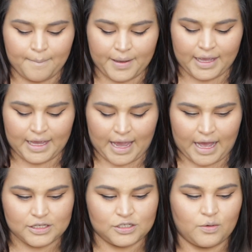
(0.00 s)
but
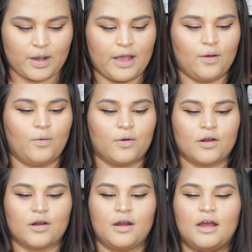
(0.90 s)
yeah, so I
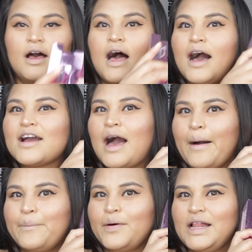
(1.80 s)
order a
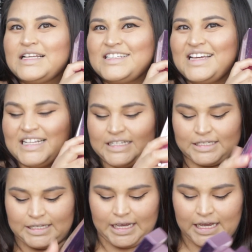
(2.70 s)
couple, as you can
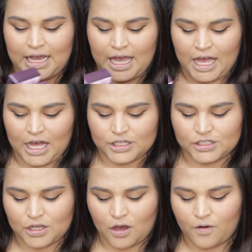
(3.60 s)
see.
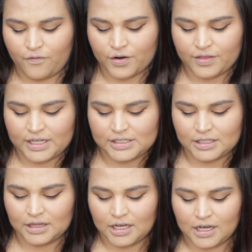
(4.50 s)
So for
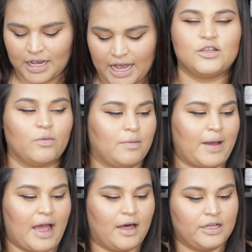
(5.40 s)
this look, I do want
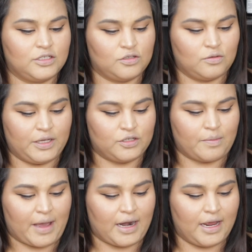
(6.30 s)
my eyelashes to be
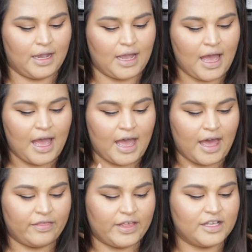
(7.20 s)
dramatic,
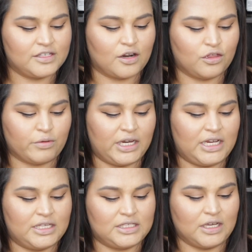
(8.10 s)
and these are
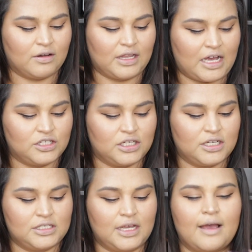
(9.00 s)
3D silk
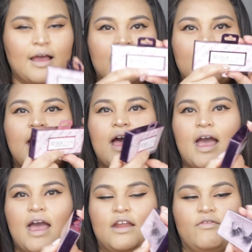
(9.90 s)
lashes.
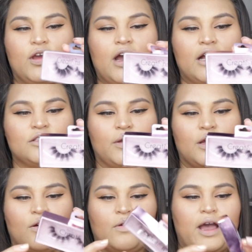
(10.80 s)
And if you guys want
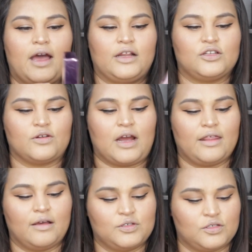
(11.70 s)
to go ahead and try
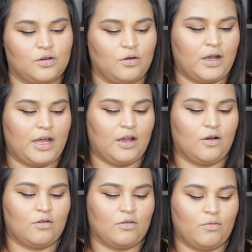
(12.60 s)
them, just go ahead and
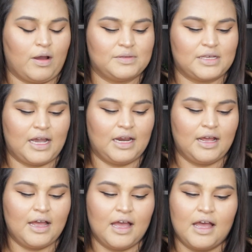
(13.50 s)
go to the website,
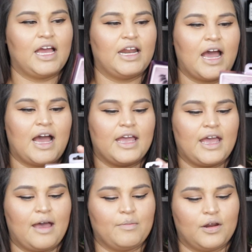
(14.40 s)
and I
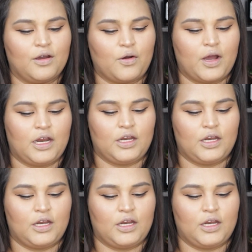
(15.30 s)
am gonna go ahead